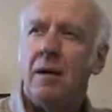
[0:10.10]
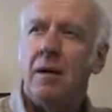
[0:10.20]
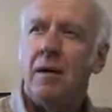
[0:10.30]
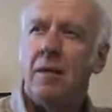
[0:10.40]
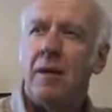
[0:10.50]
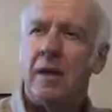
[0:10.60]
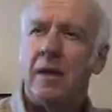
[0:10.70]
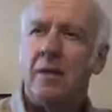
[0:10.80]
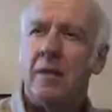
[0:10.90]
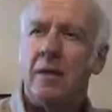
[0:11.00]
And by
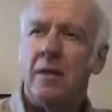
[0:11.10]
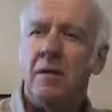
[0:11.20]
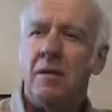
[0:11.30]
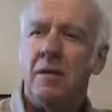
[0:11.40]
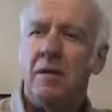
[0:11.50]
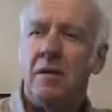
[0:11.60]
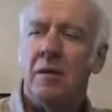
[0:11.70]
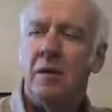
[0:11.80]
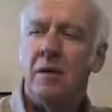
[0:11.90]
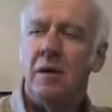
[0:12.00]
that I mean
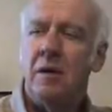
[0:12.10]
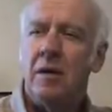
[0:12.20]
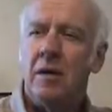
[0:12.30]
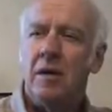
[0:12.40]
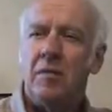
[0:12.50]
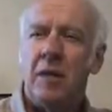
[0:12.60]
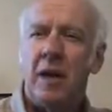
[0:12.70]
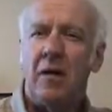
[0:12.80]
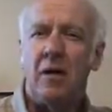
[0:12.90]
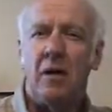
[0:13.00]

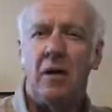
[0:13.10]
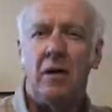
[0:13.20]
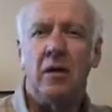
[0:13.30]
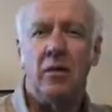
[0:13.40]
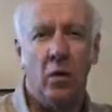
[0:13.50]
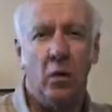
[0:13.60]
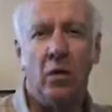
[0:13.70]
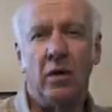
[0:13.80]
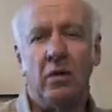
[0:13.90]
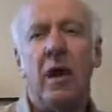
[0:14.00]
impact on the
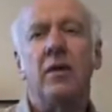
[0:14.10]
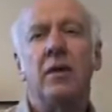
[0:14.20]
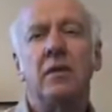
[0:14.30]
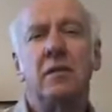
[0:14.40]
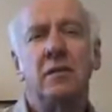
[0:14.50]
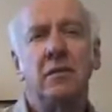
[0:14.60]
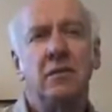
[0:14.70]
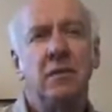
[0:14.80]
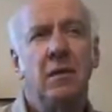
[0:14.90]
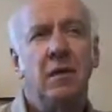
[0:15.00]
world around us
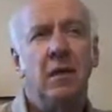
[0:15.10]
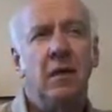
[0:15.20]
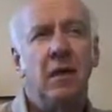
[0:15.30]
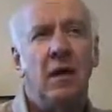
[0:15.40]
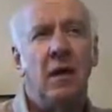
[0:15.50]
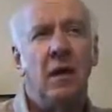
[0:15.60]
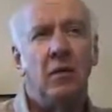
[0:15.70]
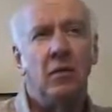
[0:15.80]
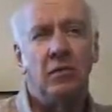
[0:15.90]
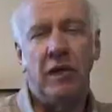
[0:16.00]

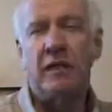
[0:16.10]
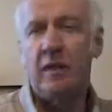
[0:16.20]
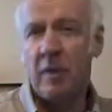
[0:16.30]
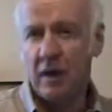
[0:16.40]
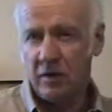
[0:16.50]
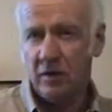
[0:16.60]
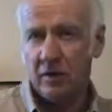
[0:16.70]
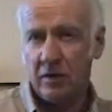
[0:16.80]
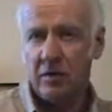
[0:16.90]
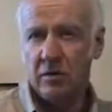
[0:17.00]
and reflected back
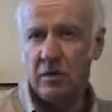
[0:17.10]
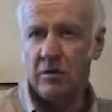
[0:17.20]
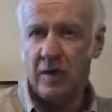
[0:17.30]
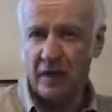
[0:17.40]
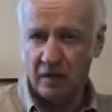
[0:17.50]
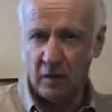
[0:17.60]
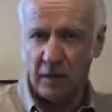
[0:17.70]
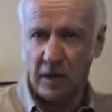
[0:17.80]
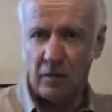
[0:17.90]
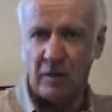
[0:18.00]
to us. So the impact
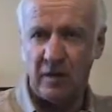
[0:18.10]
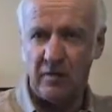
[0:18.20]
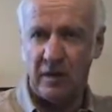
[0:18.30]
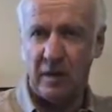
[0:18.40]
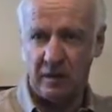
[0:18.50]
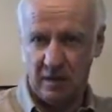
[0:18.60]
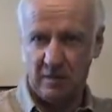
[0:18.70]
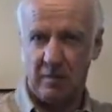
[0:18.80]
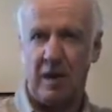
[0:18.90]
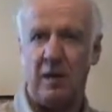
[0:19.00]
going out and the impact
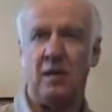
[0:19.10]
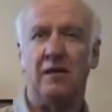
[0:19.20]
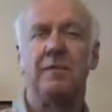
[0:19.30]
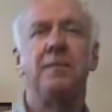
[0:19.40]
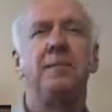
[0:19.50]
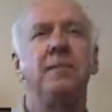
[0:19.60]
coming back in.